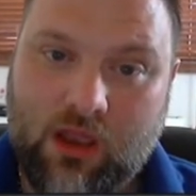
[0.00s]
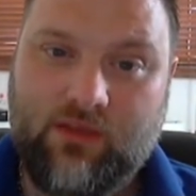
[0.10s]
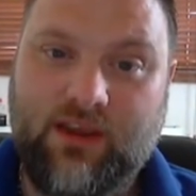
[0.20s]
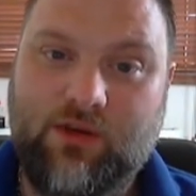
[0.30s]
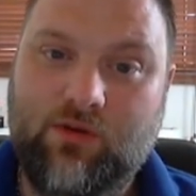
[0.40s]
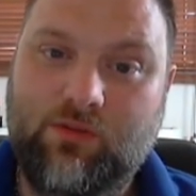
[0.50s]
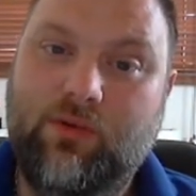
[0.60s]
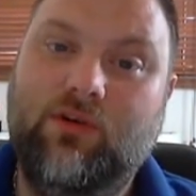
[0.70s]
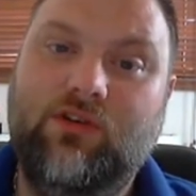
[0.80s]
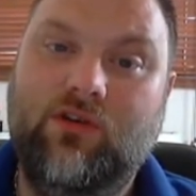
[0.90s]
Then you would
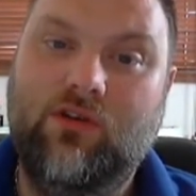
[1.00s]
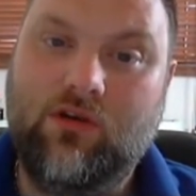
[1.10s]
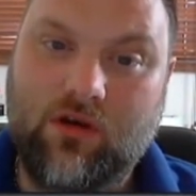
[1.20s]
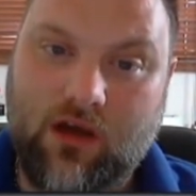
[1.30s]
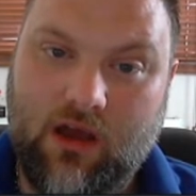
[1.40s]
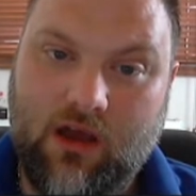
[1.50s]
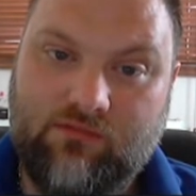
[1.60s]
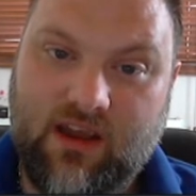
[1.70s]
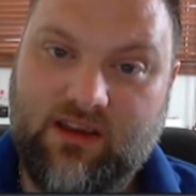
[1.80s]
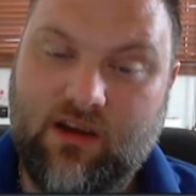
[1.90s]
put your
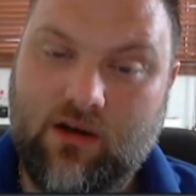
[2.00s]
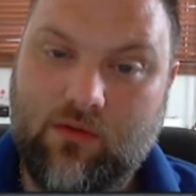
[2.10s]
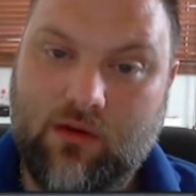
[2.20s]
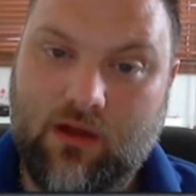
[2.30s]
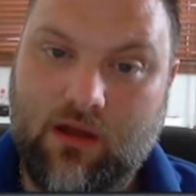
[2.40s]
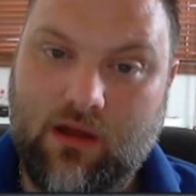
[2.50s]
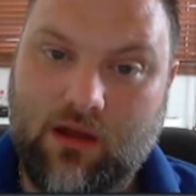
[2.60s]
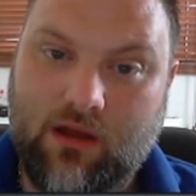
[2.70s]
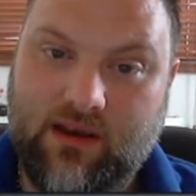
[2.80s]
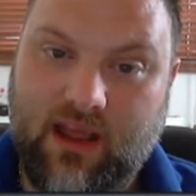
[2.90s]
radio
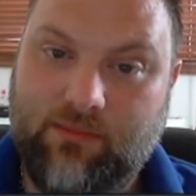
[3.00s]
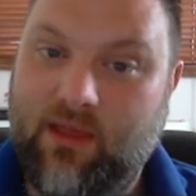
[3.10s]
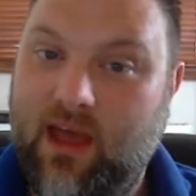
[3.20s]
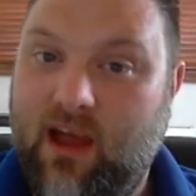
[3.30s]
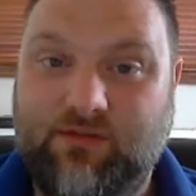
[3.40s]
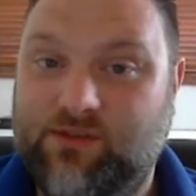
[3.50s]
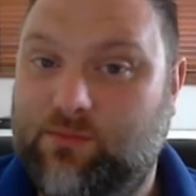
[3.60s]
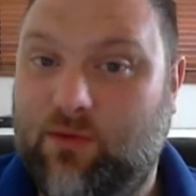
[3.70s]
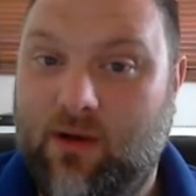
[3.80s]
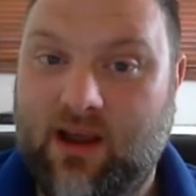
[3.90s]
name there. I've just
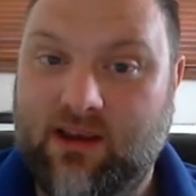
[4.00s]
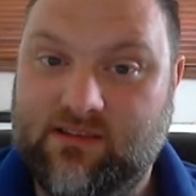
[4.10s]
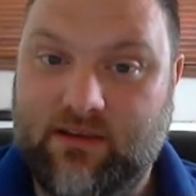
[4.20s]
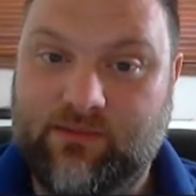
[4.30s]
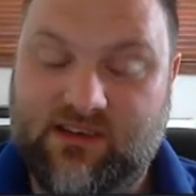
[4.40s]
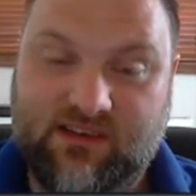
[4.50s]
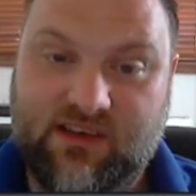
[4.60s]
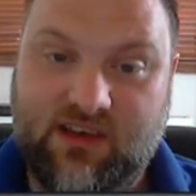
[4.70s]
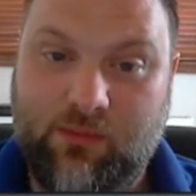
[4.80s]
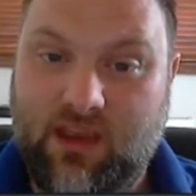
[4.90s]
put mine as
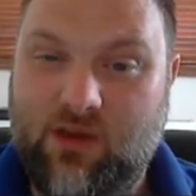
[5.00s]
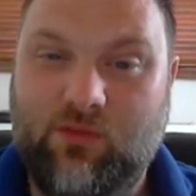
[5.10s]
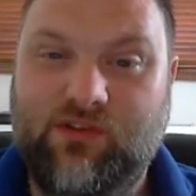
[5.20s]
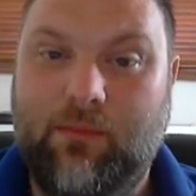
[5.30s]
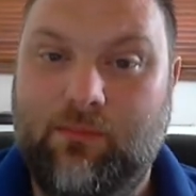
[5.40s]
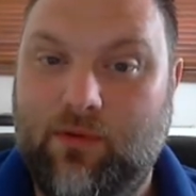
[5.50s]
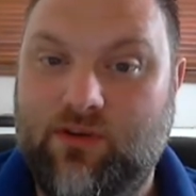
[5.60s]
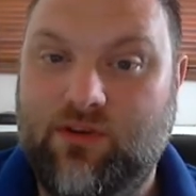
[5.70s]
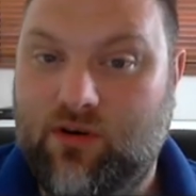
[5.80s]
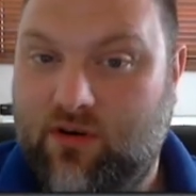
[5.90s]
M6EB. You would then put
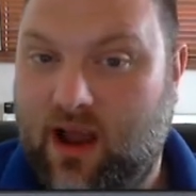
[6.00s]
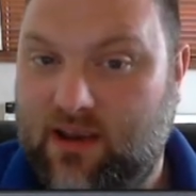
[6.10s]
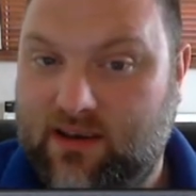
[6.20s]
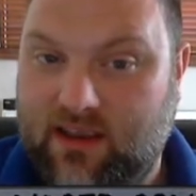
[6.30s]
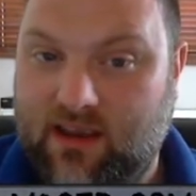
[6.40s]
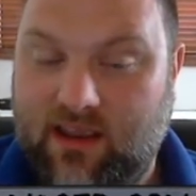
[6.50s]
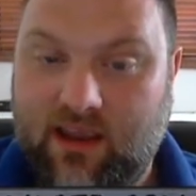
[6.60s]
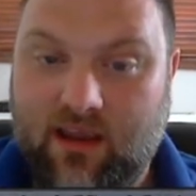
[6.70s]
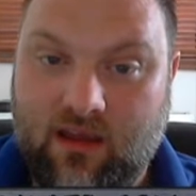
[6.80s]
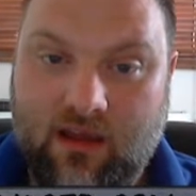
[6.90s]
your ID in
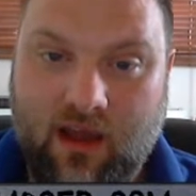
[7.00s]
here.